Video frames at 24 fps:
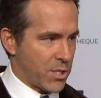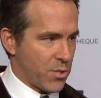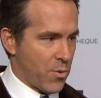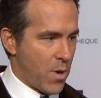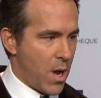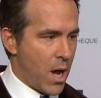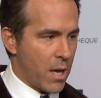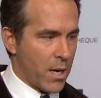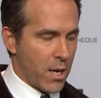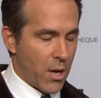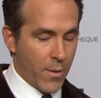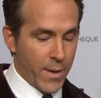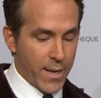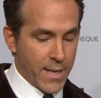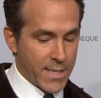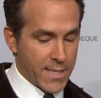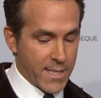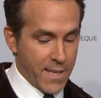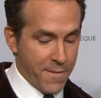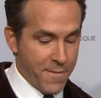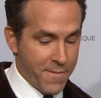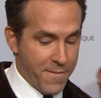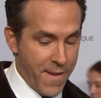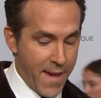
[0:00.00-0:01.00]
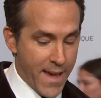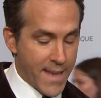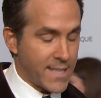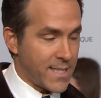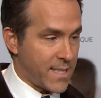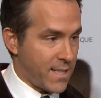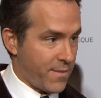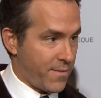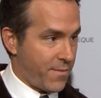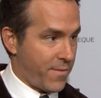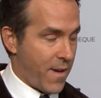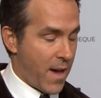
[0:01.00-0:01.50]
Toronto. It is the
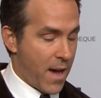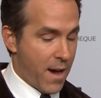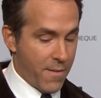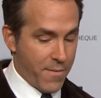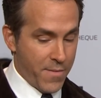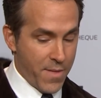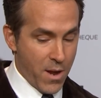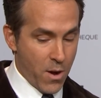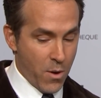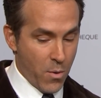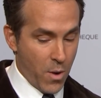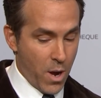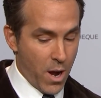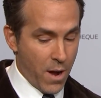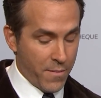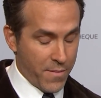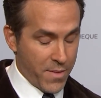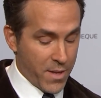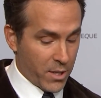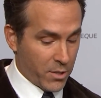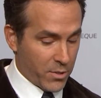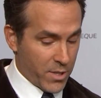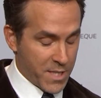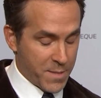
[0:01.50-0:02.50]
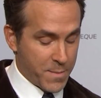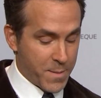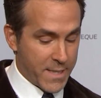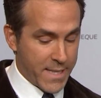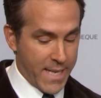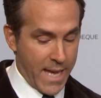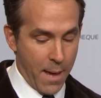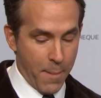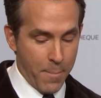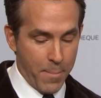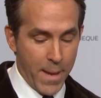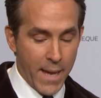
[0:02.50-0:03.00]
face of the Christmas
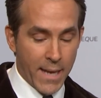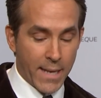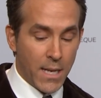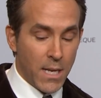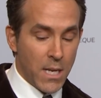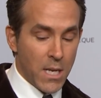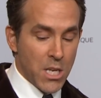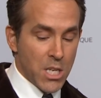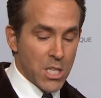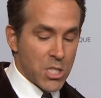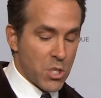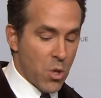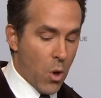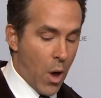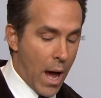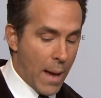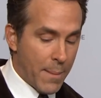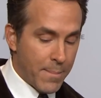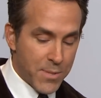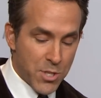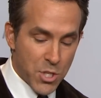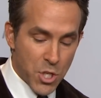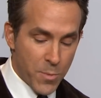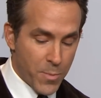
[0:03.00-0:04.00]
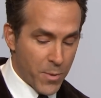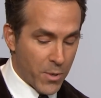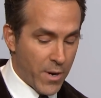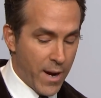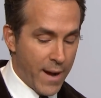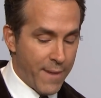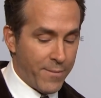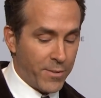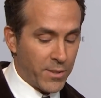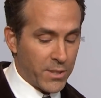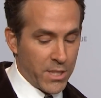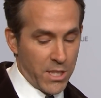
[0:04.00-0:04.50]
campaign. So I'm super
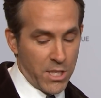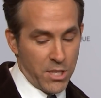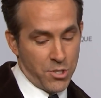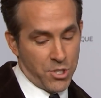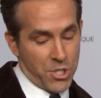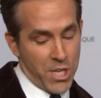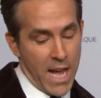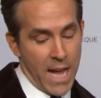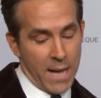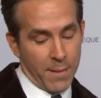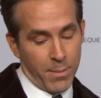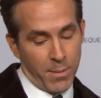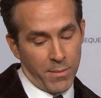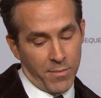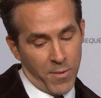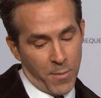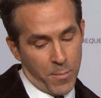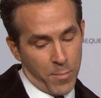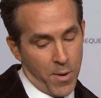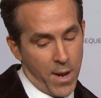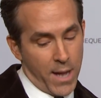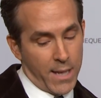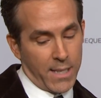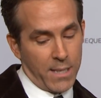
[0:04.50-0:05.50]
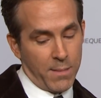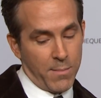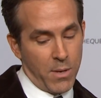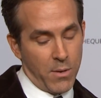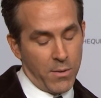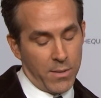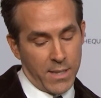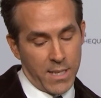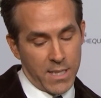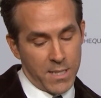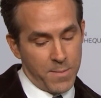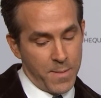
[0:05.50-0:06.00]
grateful to Hugh Jackman for pranking me
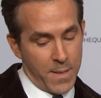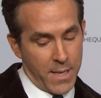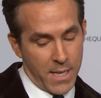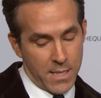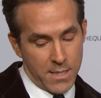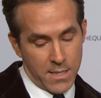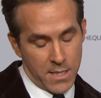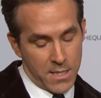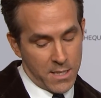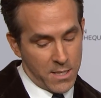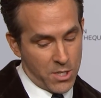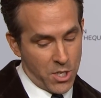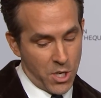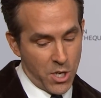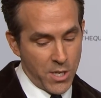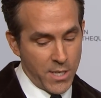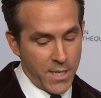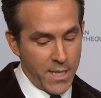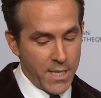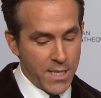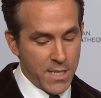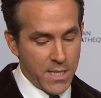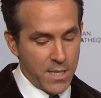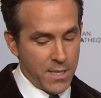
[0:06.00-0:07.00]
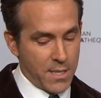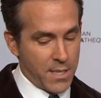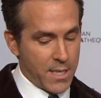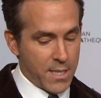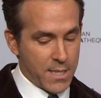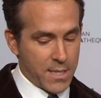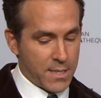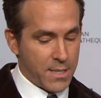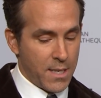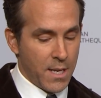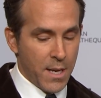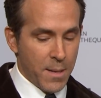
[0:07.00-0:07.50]
with this because it's turned into
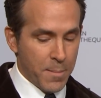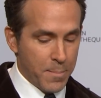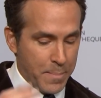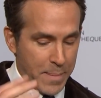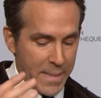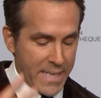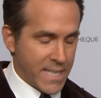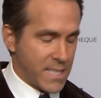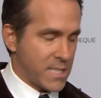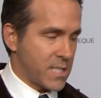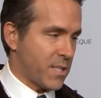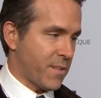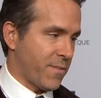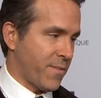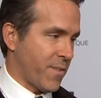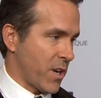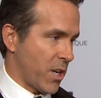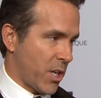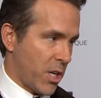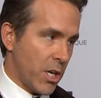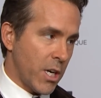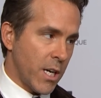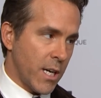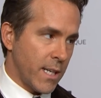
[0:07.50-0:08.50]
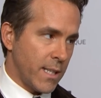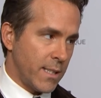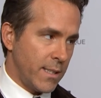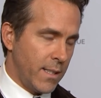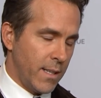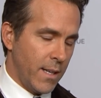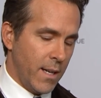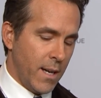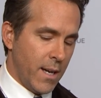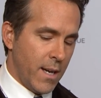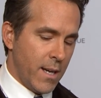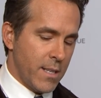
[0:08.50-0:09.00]
this beast for good.
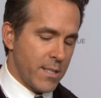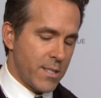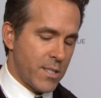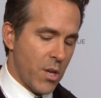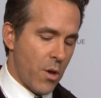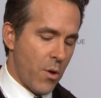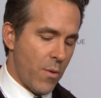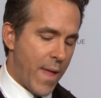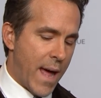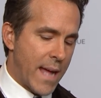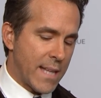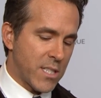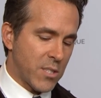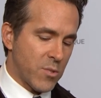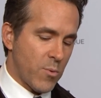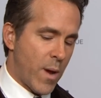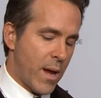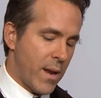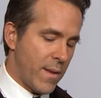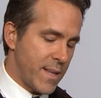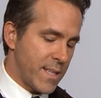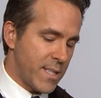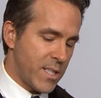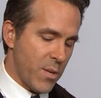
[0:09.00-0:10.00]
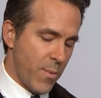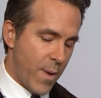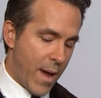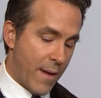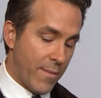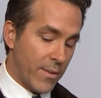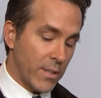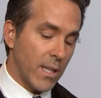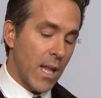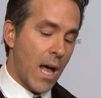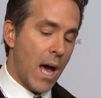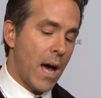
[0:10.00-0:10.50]
So that sweater, this year we
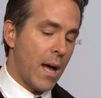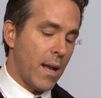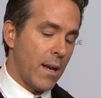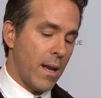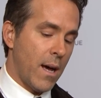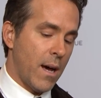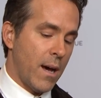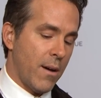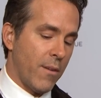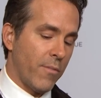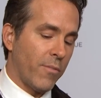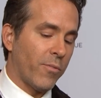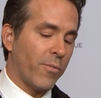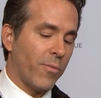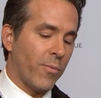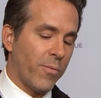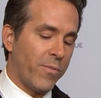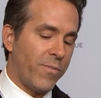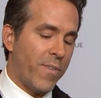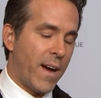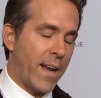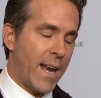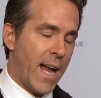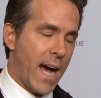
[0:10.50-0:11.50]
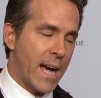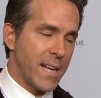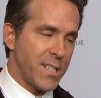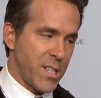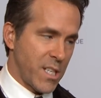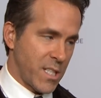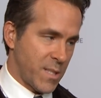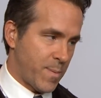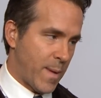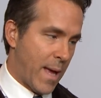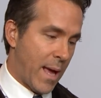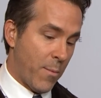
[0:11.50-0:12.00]
have a lot of fun
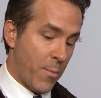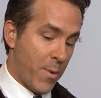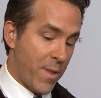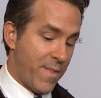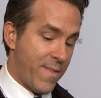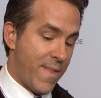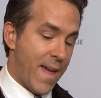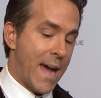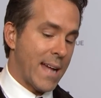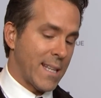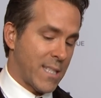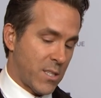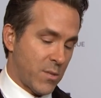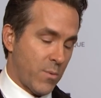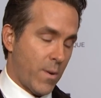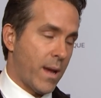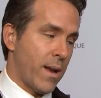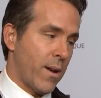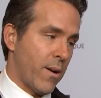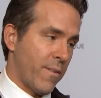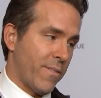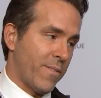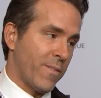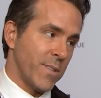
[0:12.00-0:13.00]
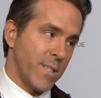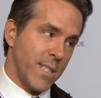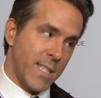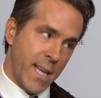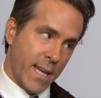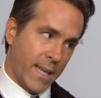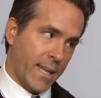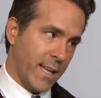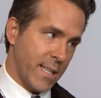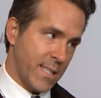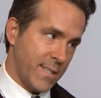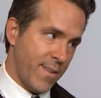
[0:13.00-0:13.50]
hijinks planned with that sweater for
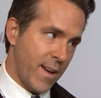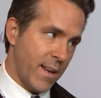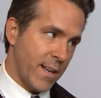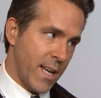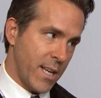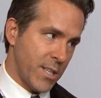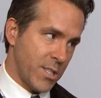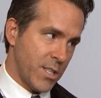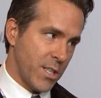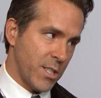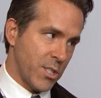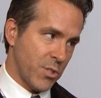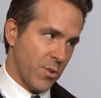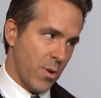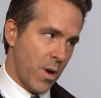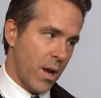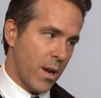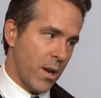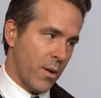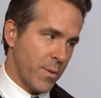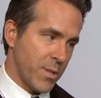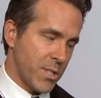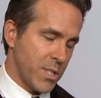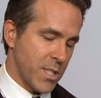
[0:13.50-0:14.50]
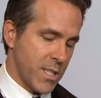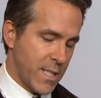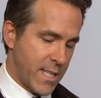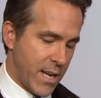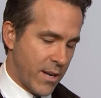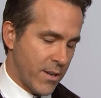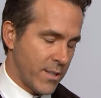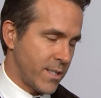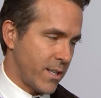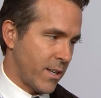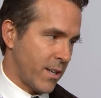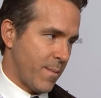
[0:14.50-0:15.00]
Sick Kids Foundation in Toronto, which is
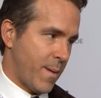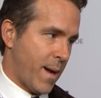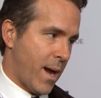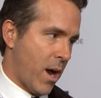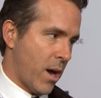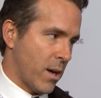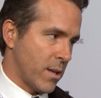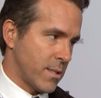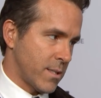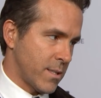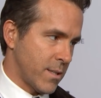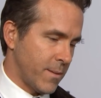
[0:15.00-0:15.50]
near and dear to my heart.